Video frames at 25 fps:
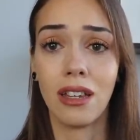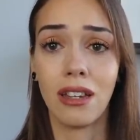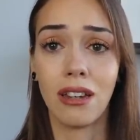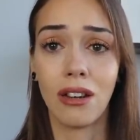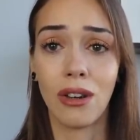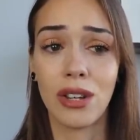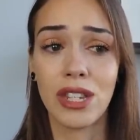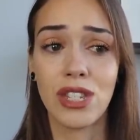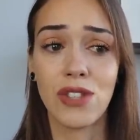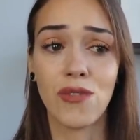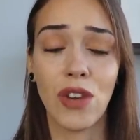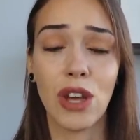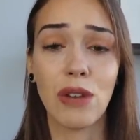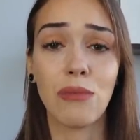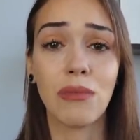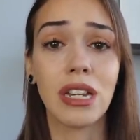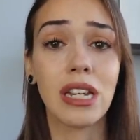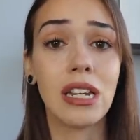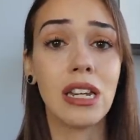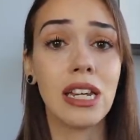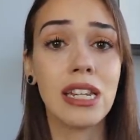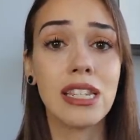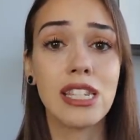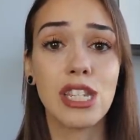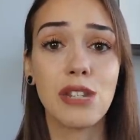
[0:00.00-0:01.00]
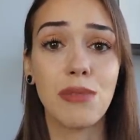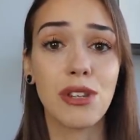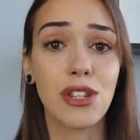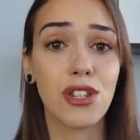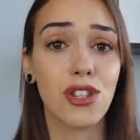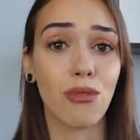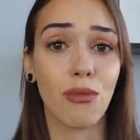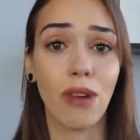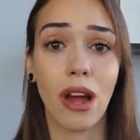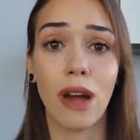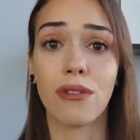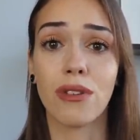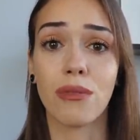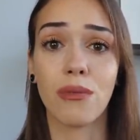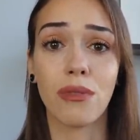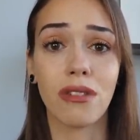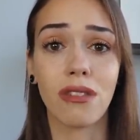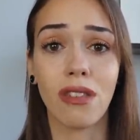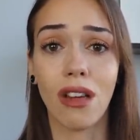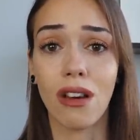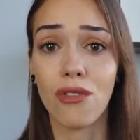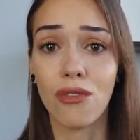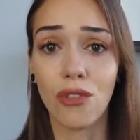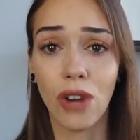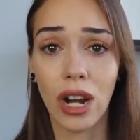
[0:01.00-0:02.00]
You know, his family needs to be surrounded with
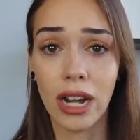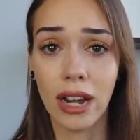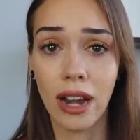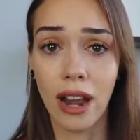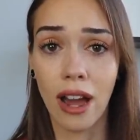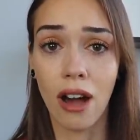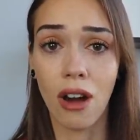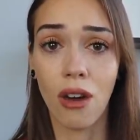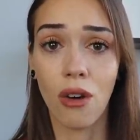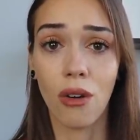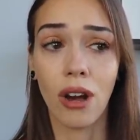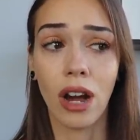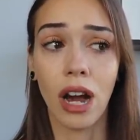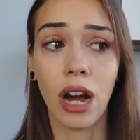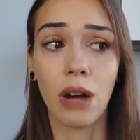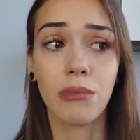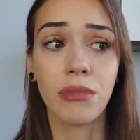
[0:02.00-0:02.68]
love right now.